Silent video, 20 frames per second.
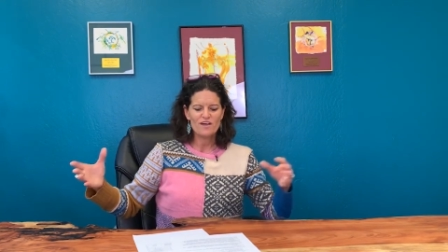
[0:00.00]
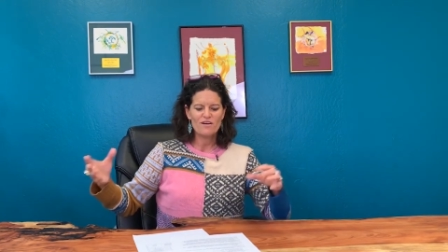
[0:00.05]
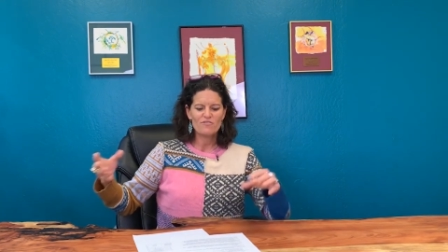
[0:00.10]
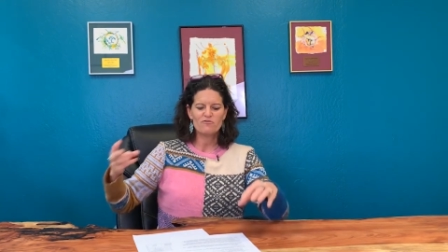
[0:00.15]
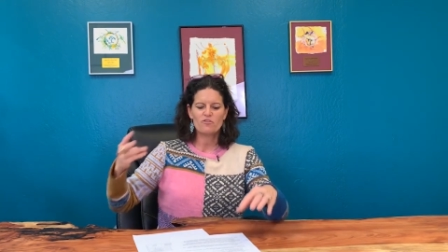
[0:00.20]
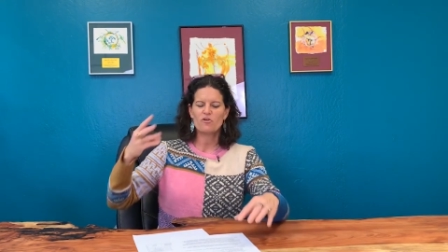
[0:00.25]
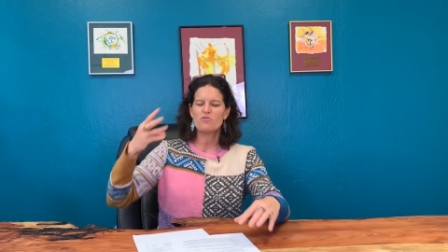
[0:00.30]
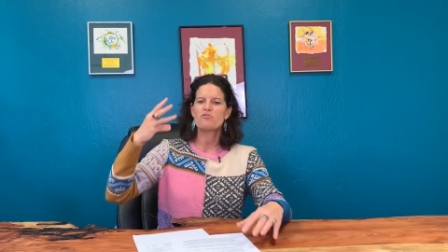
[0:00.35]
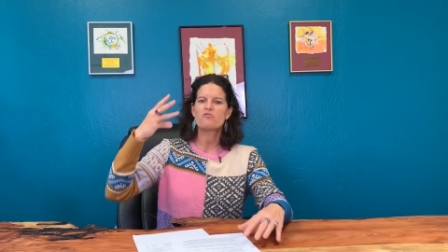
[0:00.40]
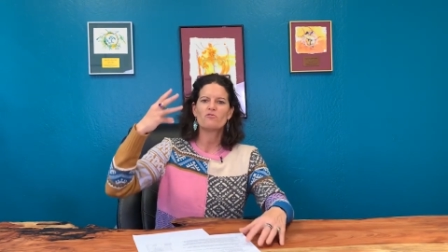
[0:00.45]

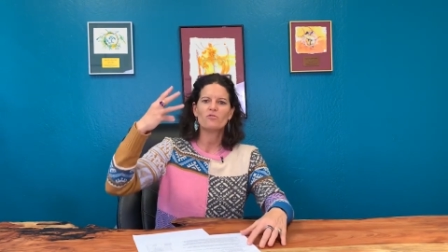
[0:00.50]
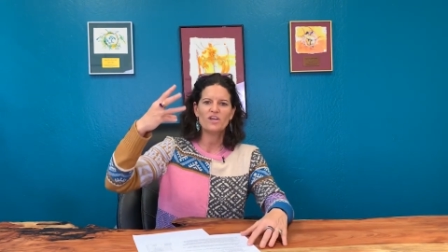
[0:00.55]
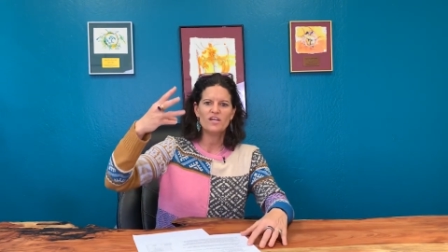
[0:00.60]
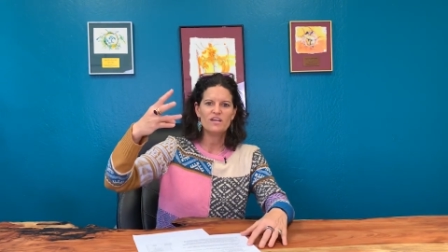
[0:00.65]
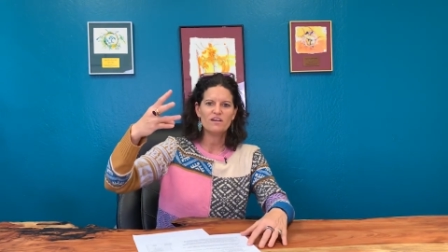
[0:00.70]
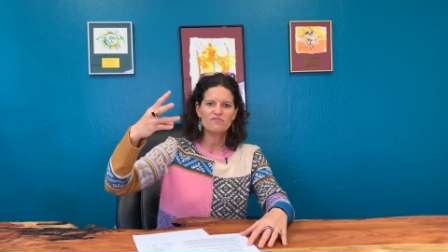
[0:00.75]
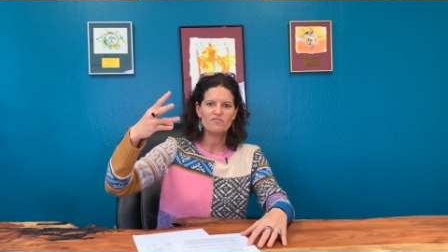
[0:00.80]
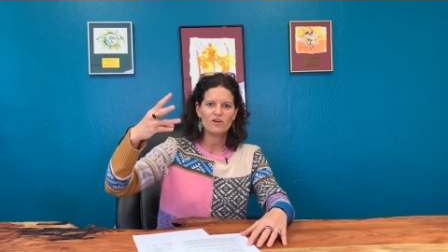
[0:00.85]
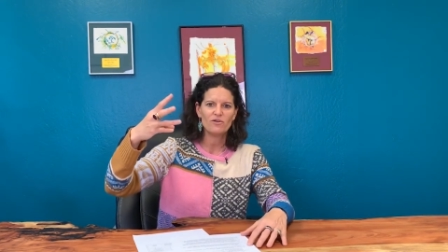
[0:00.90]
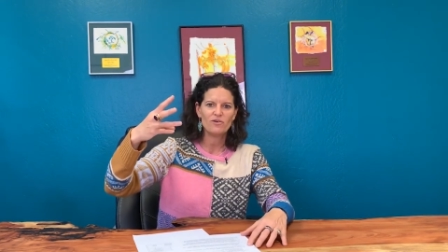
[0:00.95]
for three
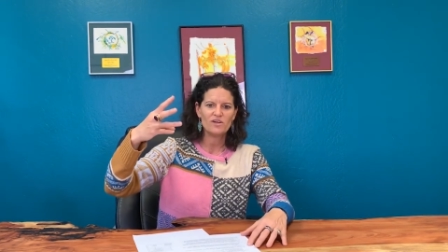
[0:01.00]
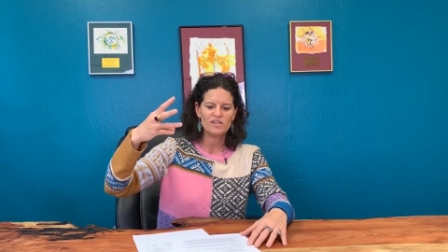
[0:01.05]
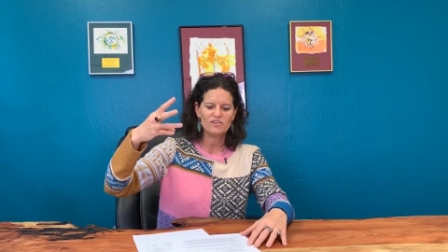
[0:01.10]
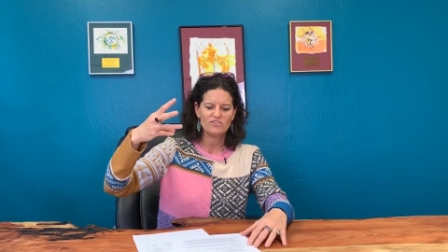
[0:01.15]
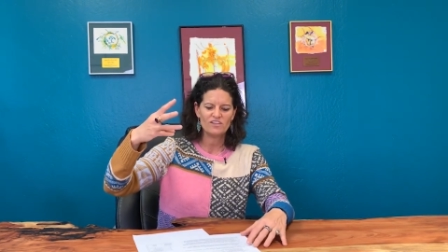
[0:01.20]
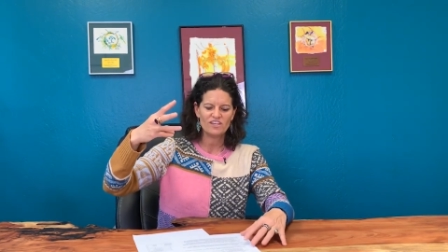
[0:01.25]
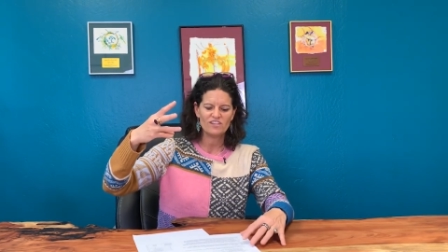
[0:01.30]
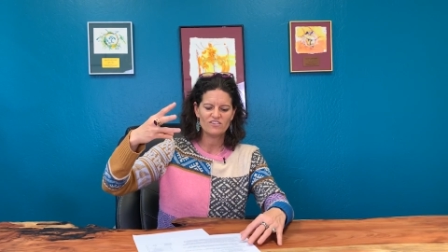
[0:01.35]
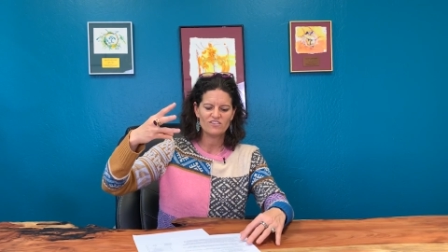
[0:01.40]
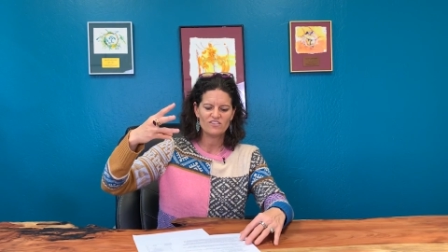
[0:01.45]
different
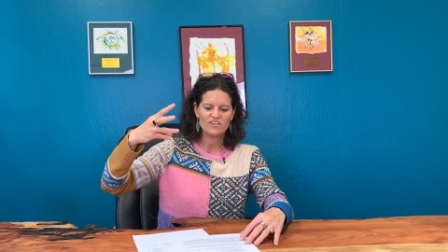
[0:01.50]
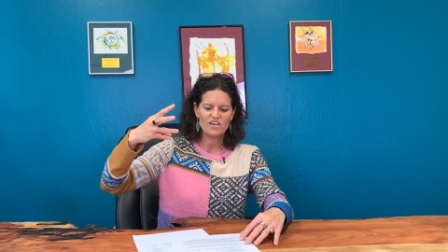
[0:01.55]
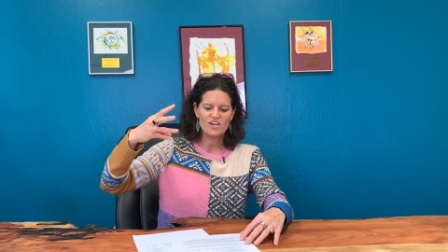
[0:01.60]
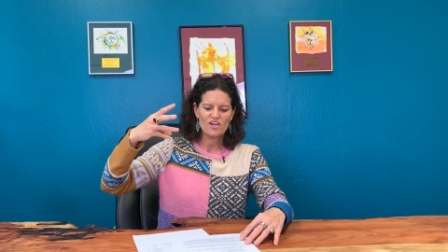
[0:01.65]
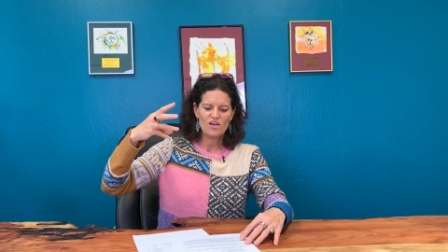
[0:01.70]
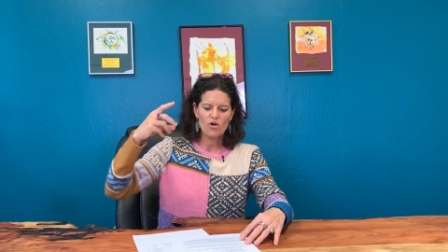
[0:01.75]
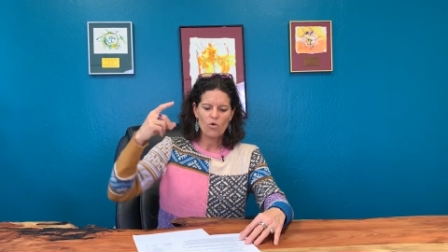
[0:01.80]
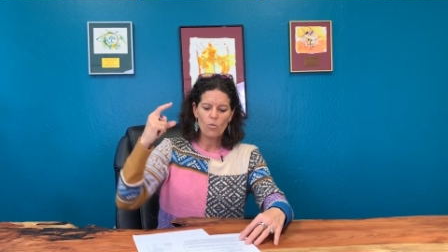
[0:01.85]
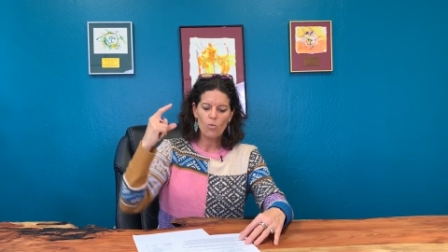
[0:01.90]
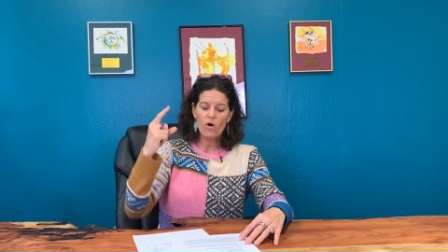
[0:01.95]
reasons.
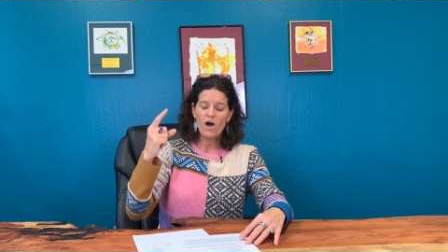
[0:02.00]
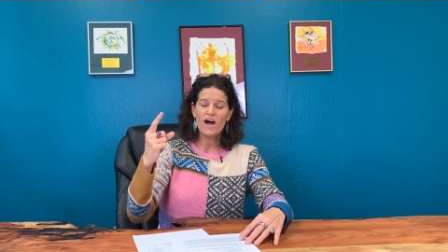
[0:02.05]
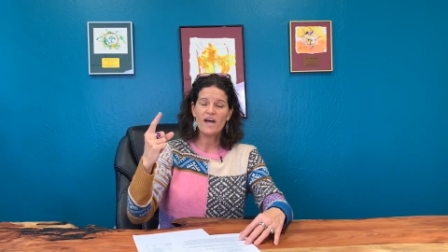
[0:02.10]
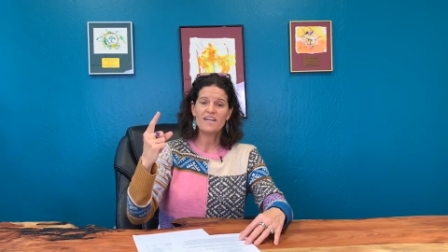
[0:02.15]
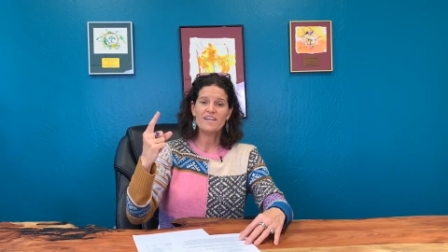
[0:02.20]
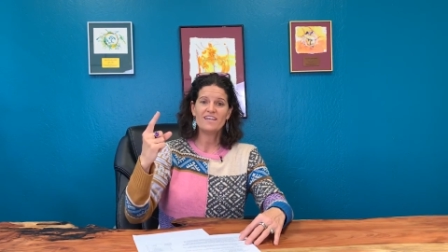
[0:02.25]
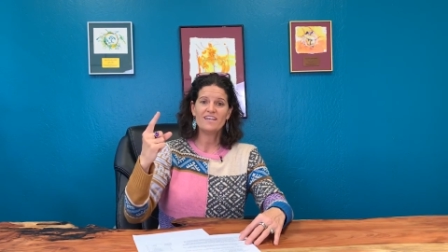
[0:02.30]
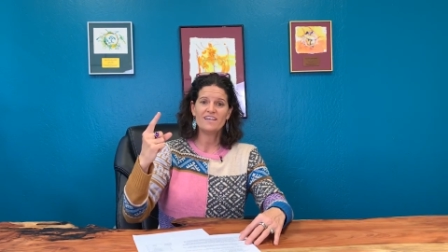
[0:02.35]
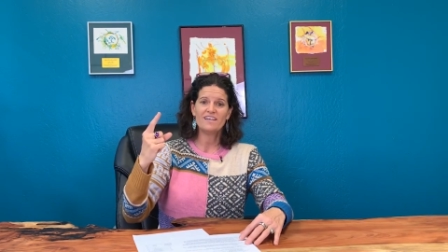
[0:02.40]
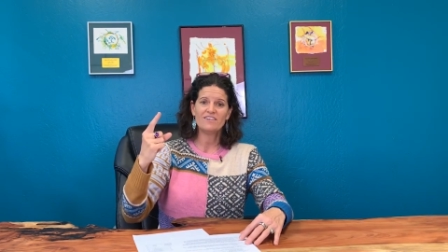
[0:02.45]
One